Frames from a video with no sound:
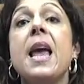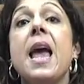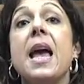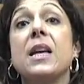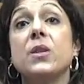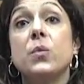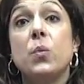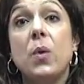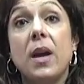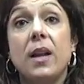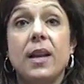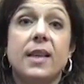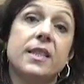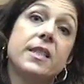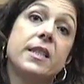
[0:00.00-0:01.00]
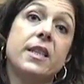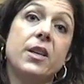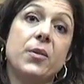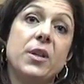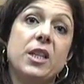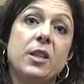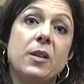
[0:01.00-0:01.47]
as well as
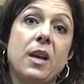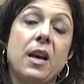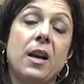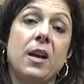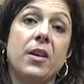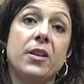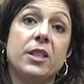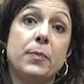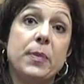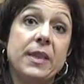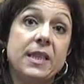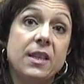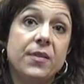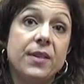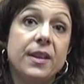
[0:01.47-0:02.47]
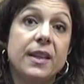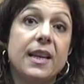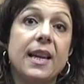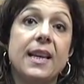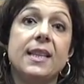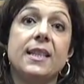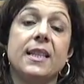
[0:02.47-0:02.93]
theory-specific
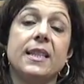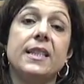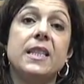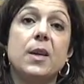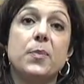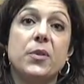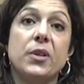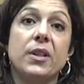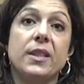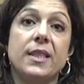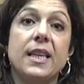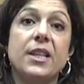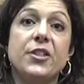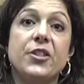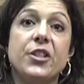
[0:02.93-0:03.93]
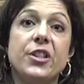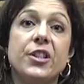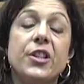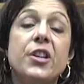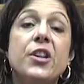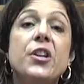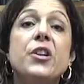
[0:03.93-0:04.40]
case conceptualization.
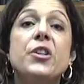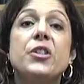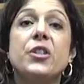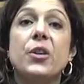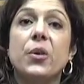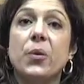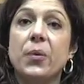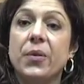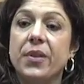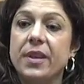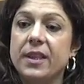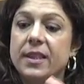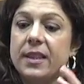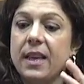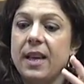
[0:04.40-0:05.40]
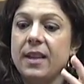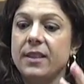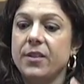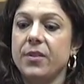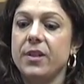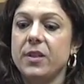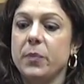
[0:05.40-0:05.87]
So this
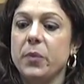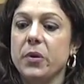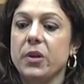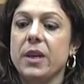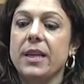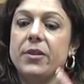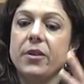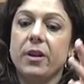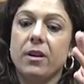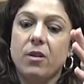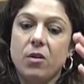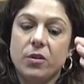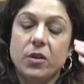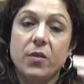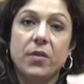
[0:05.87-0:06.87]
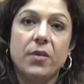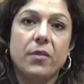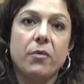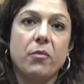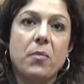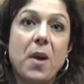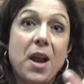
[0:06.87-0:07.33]
book goes over
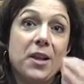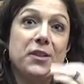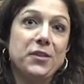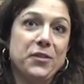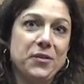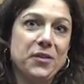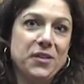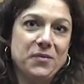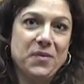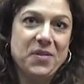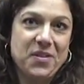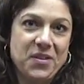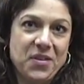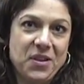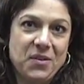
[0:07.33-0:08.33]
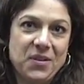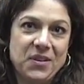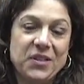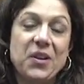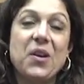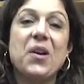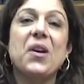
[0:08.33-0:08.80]
reminds students of what the theories
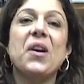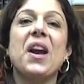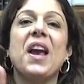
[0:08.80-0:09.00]
are,